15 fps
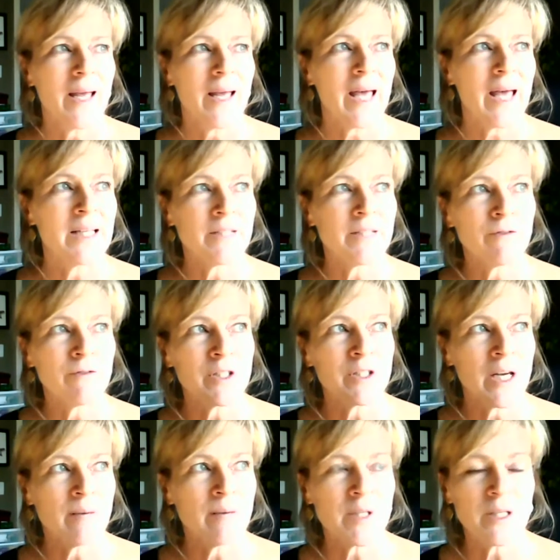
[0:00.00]
And at different
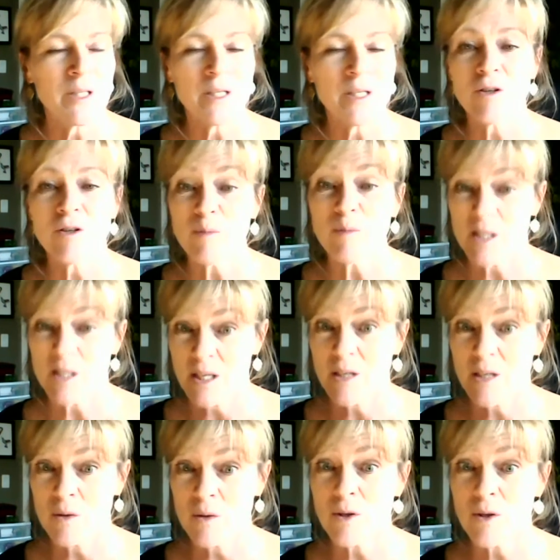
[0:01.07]
times of the year, the
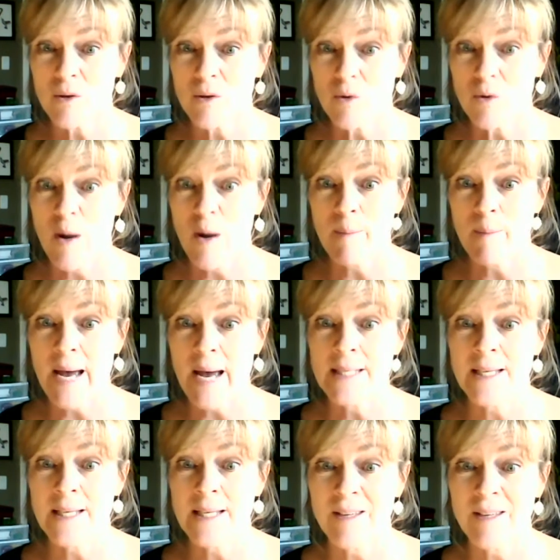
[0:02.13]
mosquitoes are quite bad
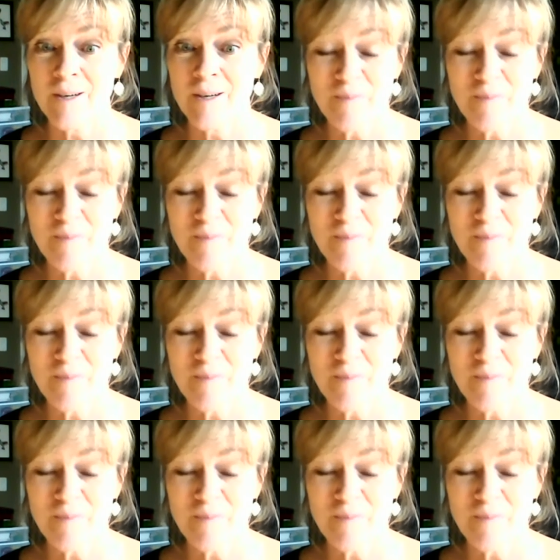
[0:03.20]
down there.